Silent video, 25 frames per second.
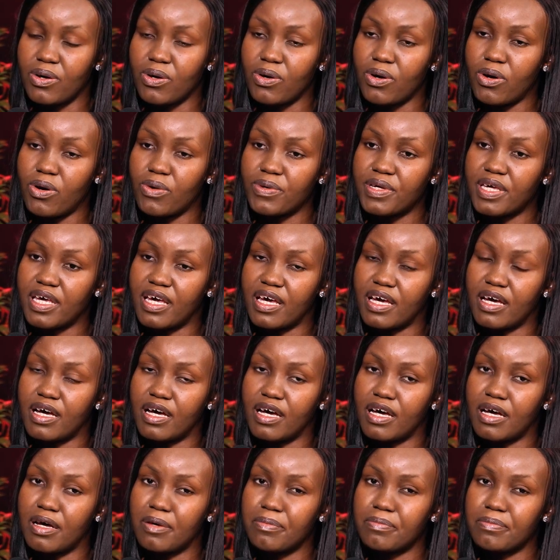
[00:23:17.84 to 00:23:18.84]
Okay.
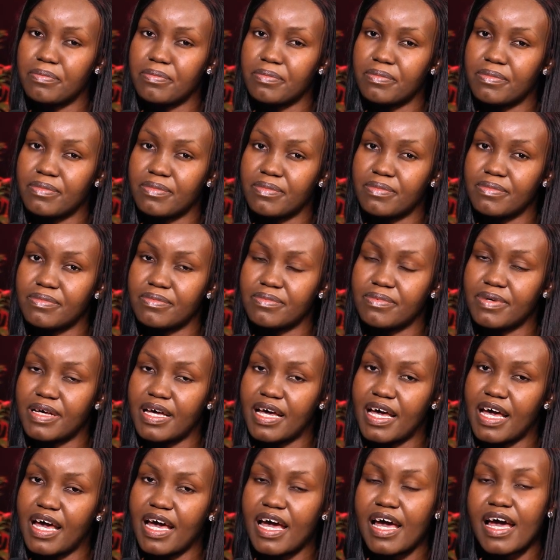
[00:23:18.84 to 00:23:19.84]

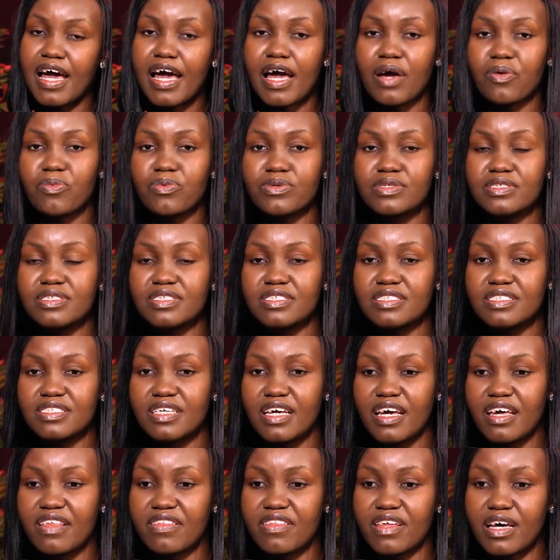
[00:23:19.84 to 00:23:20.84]
I would
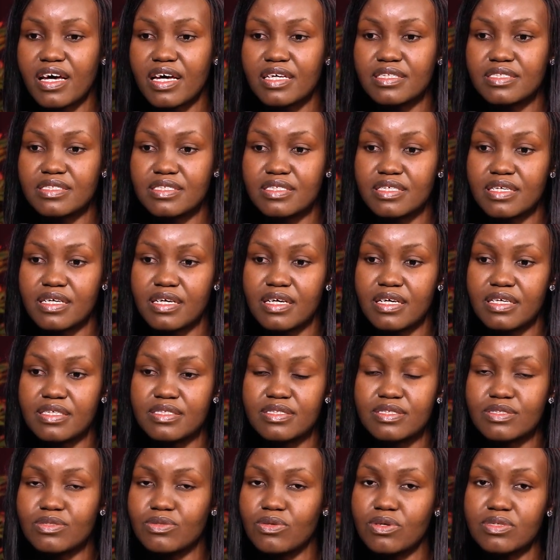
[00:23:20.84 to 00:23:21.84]
say that
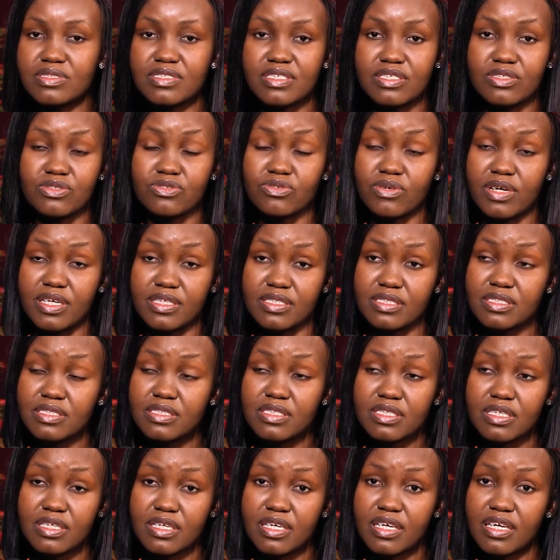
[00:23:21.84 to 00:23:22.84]
it's not a
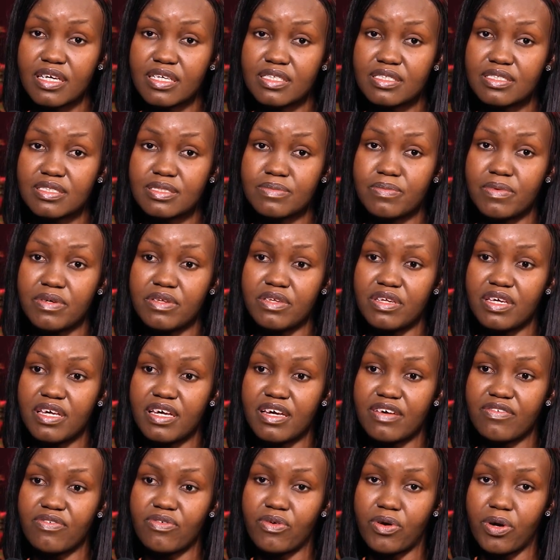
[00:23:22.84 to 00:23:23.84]
trend. It's been
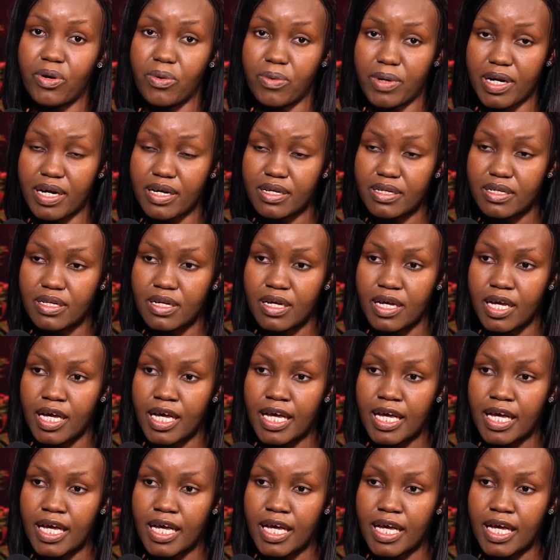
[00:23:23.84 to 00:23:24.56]
here for a while.